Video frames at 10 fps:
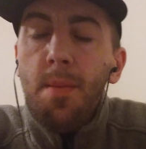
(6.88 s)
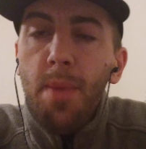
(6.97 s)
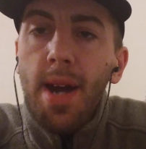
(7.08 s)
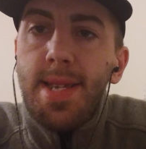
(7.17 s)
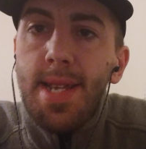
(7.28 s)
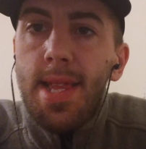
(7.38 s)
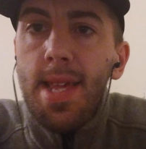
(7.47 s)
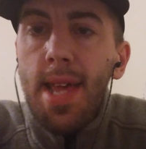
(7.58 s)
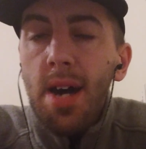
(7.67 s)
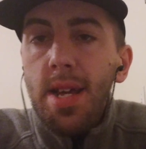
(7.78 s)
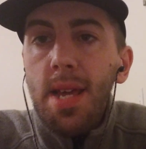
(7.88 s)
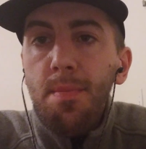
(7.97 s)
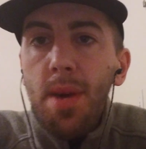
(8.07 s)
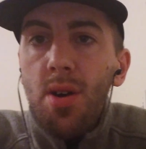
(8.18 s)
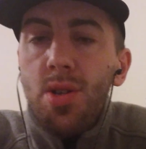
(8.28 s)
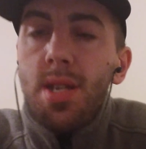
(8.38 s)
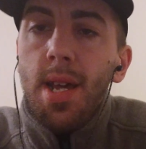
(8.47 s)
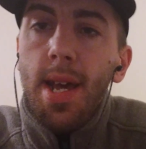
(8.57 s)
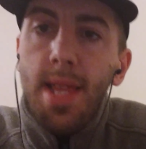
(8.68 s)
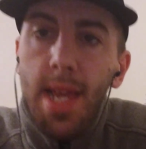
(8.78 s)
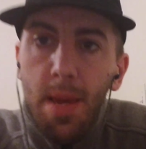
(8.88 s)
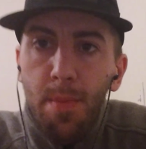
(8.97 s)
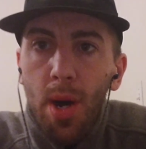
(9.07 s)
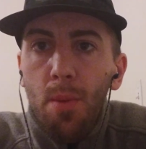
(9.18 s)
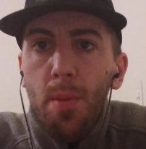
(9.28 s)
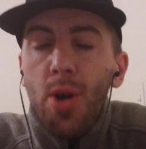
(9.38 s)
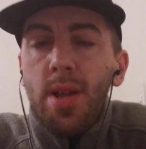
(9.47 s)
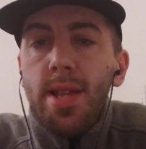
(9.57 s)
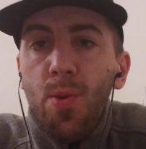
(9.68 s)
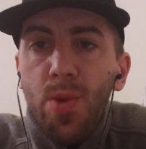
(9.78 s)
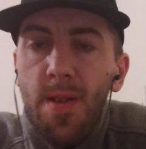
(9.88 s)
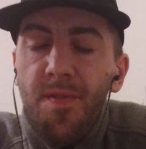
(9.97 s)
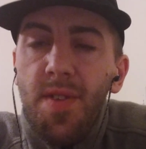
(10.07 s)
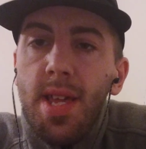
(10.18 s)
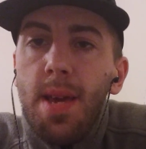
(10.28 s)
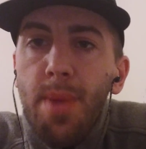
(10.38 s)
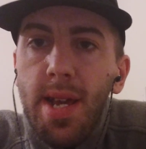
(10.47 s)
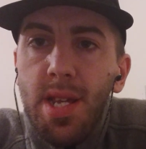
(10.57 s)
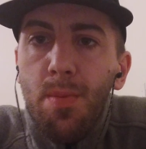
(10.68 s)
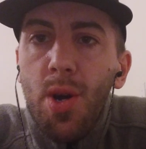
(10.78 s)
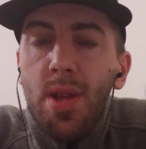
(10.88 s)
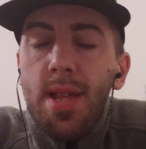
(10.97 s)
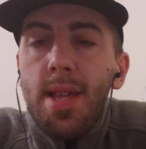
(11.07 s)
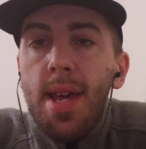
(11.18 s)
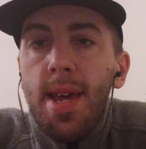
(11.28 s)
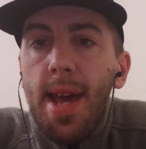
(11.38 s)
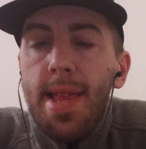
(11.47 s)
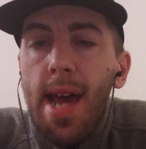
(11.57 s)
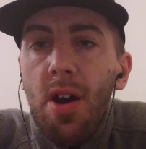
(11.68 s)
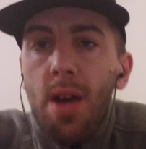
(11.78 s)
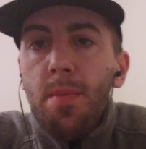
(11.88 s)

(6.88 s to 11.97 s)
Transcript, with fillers: by sending out emails and email marketing with affiliate-based marketing, and how I